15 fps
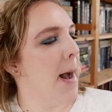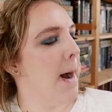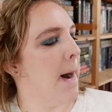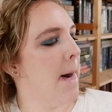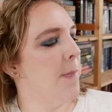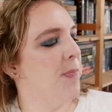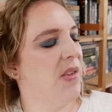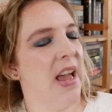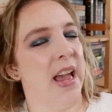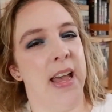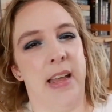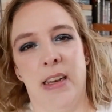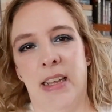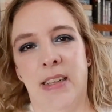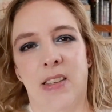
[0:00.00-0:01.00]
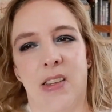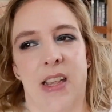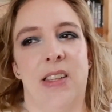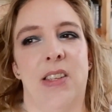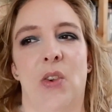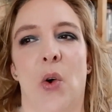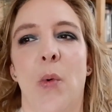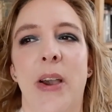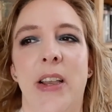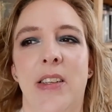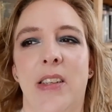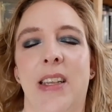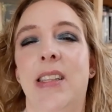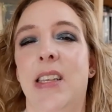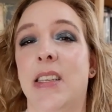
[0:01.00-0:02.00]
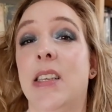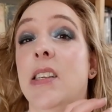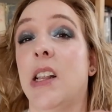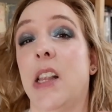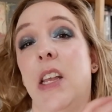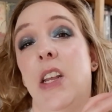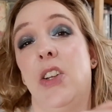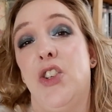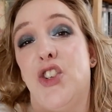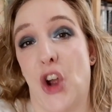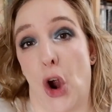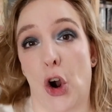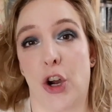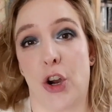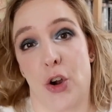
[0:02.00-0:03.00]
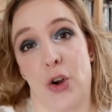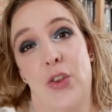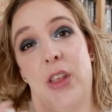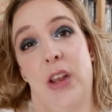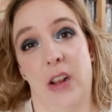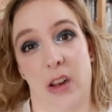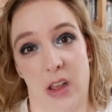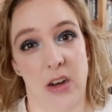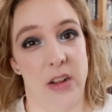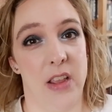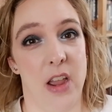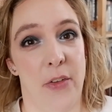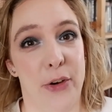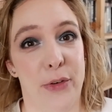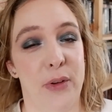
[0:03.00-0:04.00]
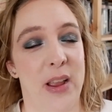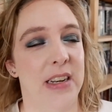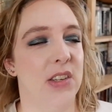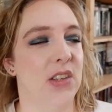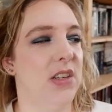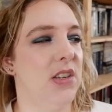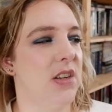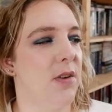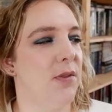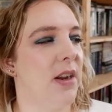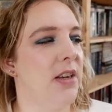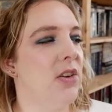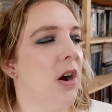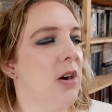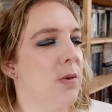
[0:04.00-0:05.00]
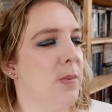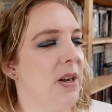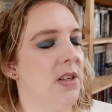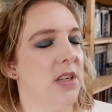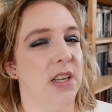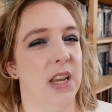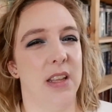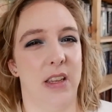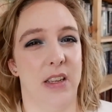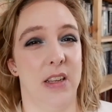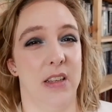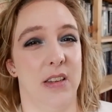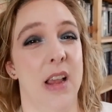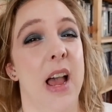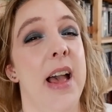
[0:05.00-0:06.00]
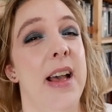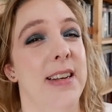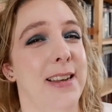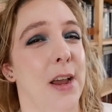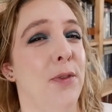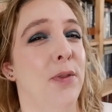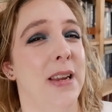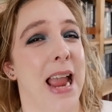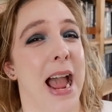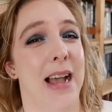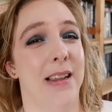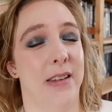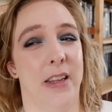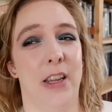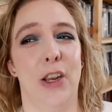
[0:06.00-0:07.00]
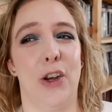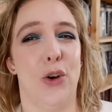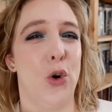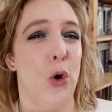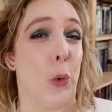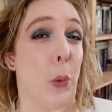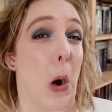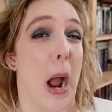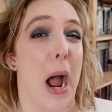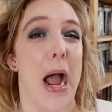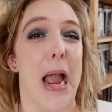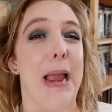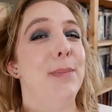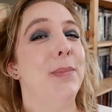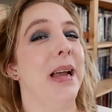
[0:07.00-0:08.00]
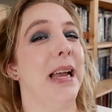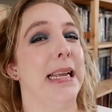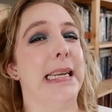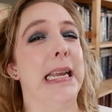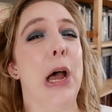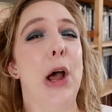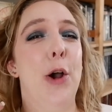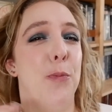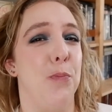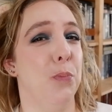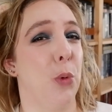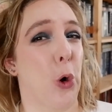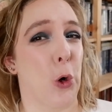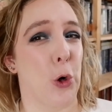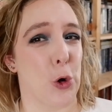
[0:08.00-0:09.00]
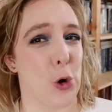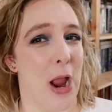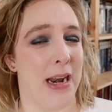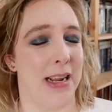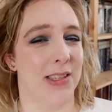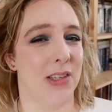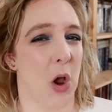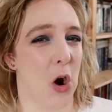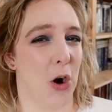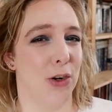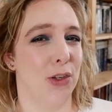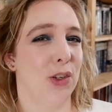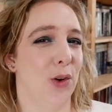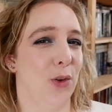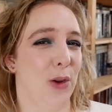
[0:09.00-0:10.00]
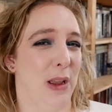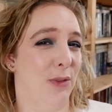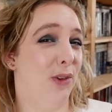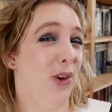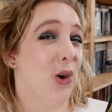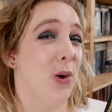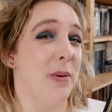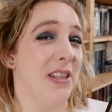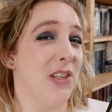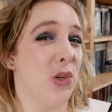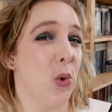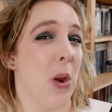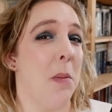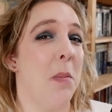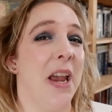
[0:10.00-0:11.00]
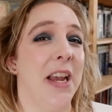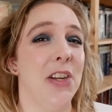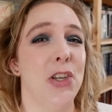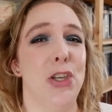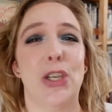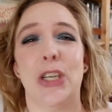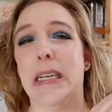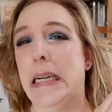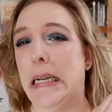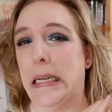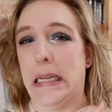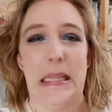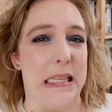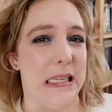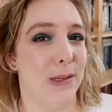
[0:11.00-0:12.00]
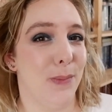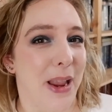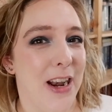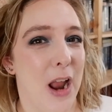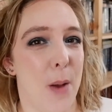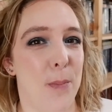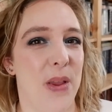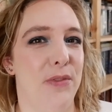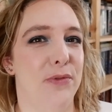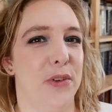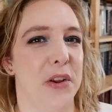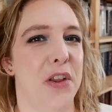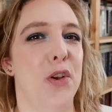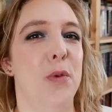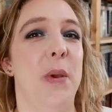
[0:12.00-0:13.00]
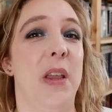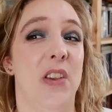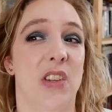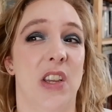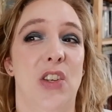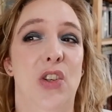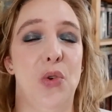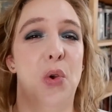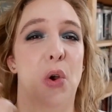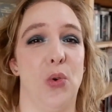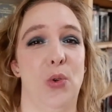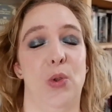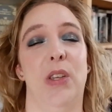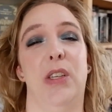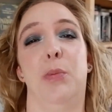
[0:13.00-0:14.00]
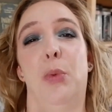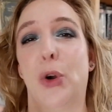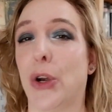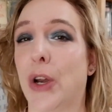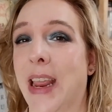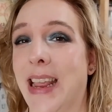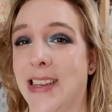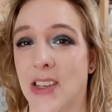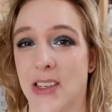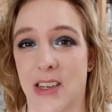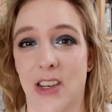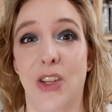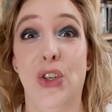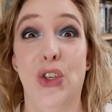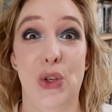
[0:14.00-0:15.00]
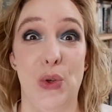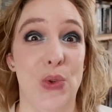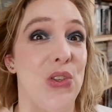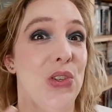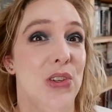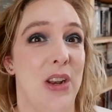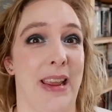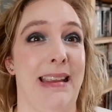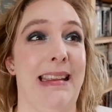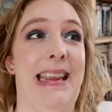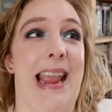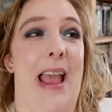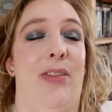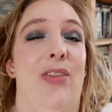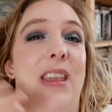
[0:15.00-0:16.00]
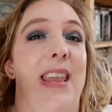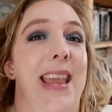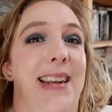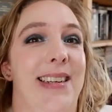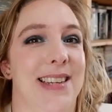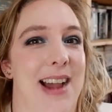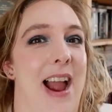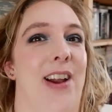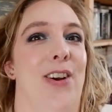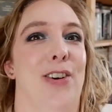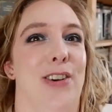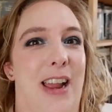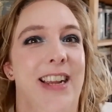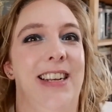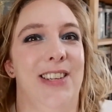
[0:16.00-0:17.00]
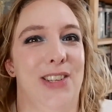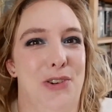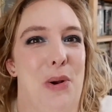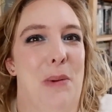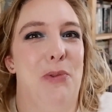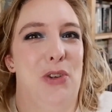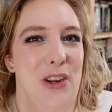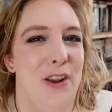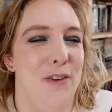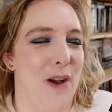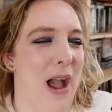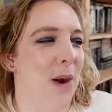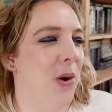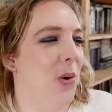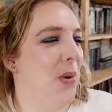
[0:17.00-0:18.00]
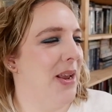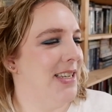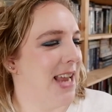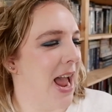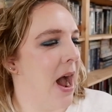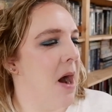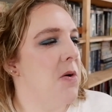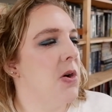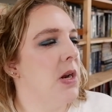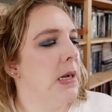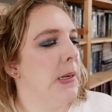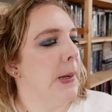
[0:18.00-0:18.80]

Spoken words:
And it's always like, this is a little darker than a lot of the other fantasy stuff I talked about today. Like, this definitely has like, you know, crime and murder at its heart. So if you're a bit squeamish, this may not be for you, because they do go to these murder cases and you do like get the entire like description of how it went down.